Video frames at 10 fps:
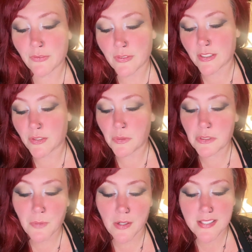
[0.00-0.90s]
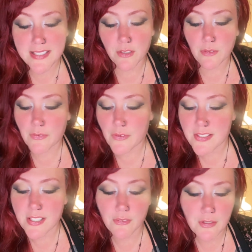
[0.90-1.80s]
gold for the gold work,
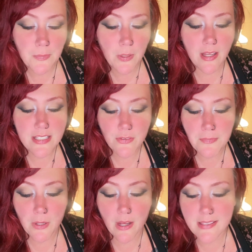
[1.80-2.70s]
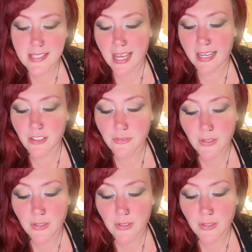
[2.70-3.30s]
silver for silver, bronze for bronze,